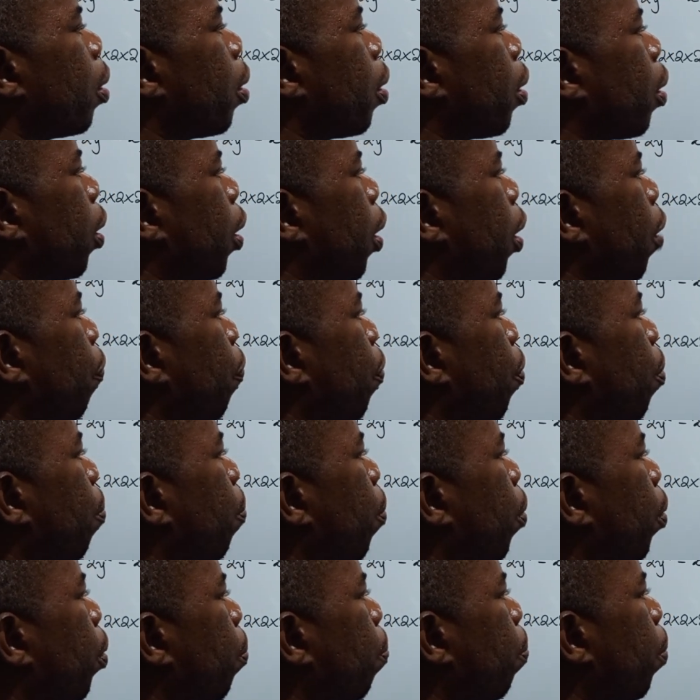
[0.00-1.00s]
if you
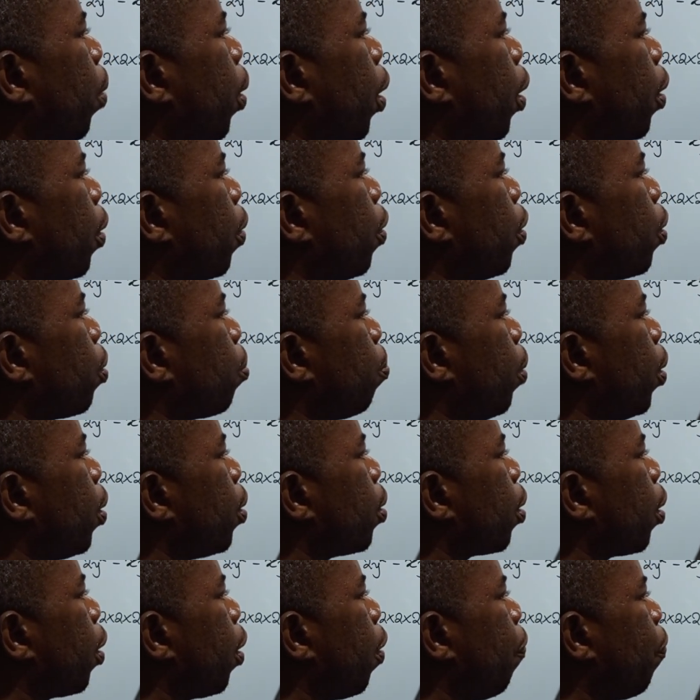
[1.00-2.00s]
multiply, this means
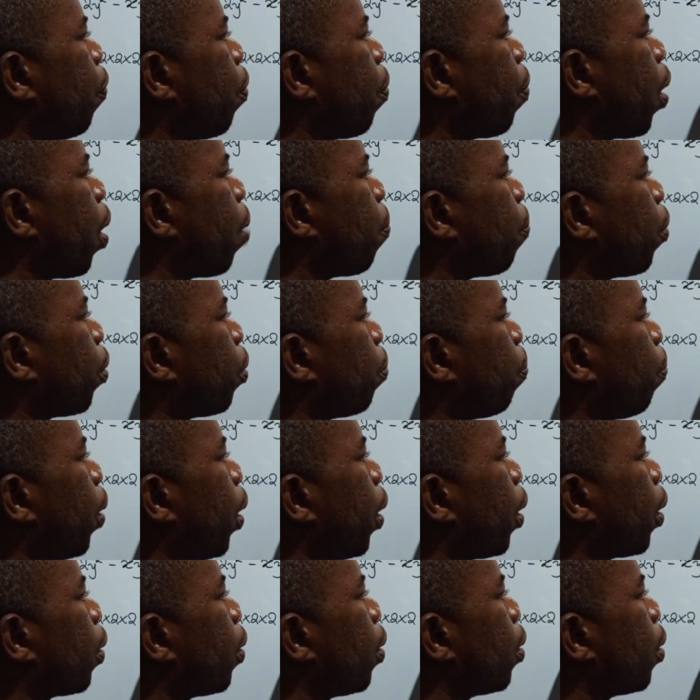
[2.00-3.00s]
if we are multiplying this